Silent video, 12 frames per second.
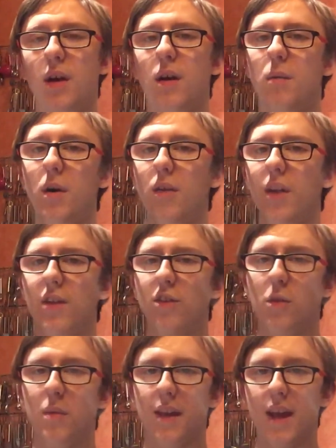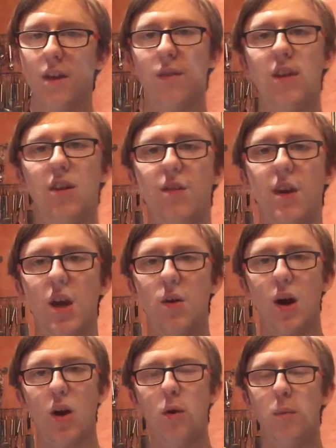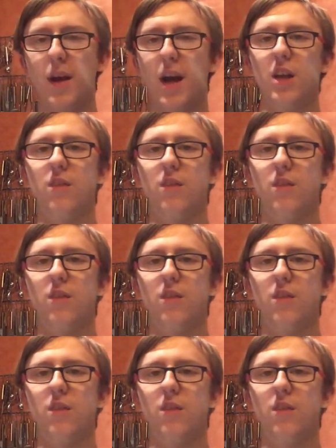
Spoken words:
But that's going to be the end of this video. I hope you guys